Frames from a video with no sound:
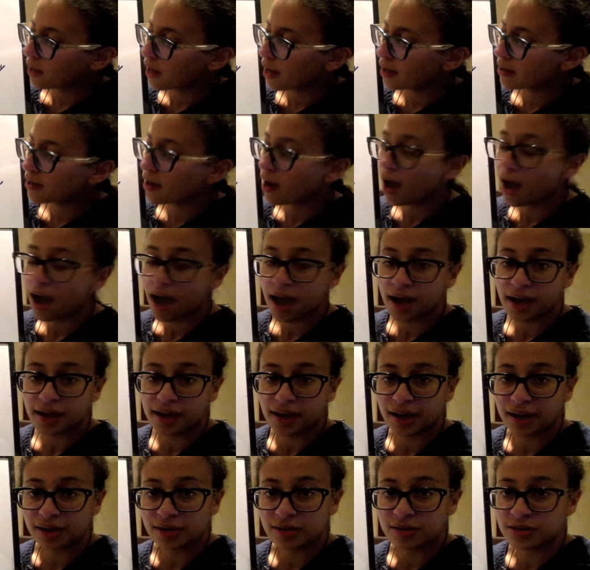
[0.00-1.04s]
had high
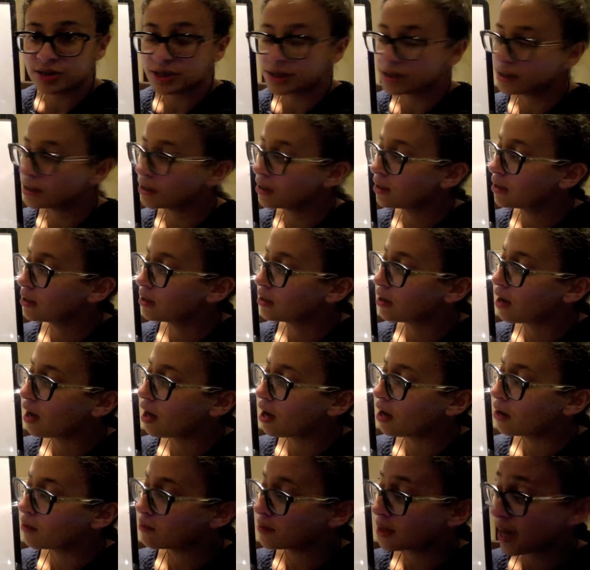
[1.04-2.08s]
energy
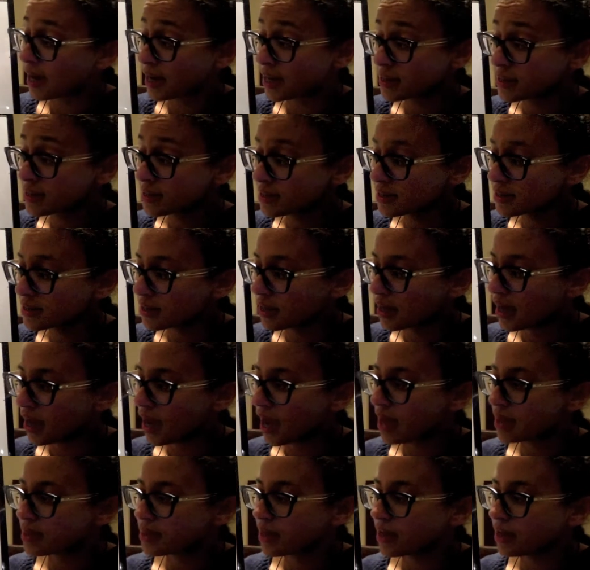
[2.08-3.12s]
reactants
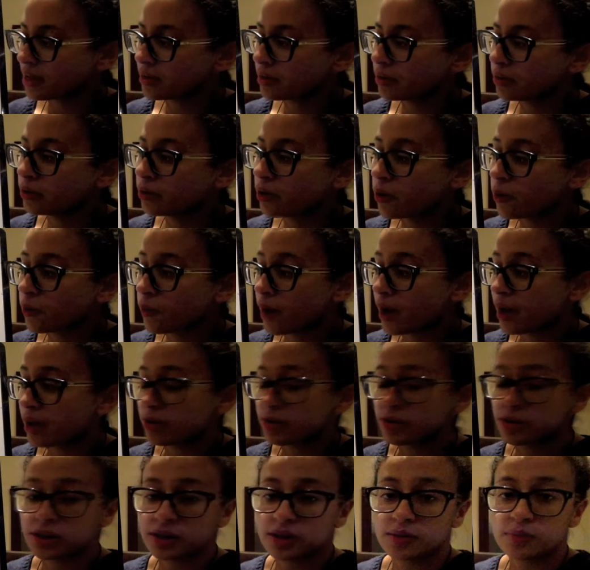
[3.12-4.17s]
and then low
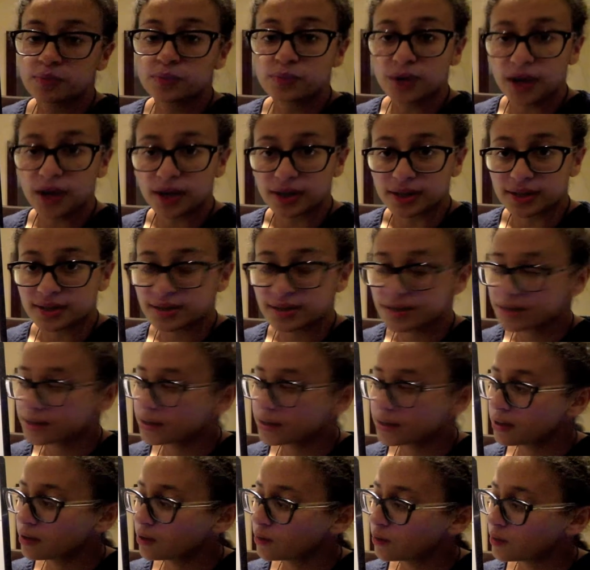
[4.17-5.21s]
energy products,
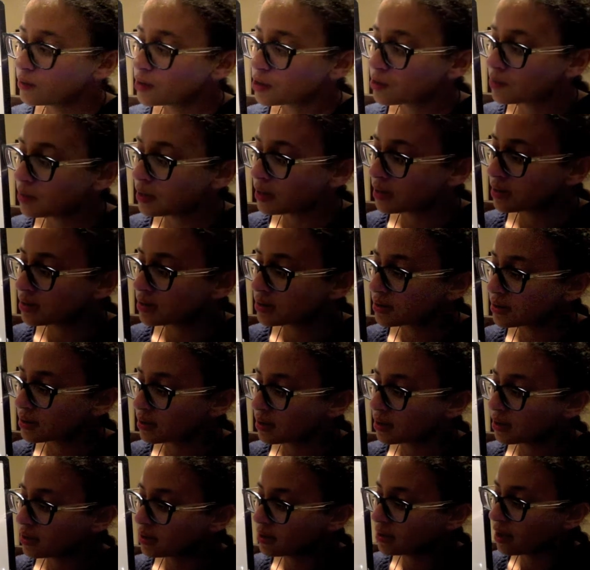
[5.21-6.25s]
which means
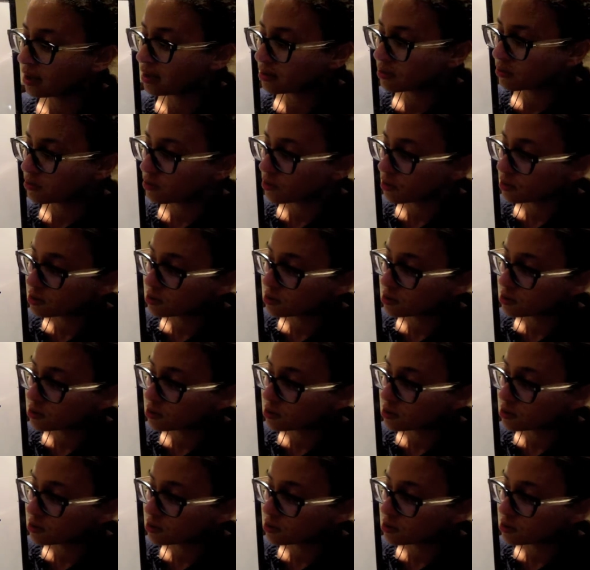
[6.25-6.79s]
that there's a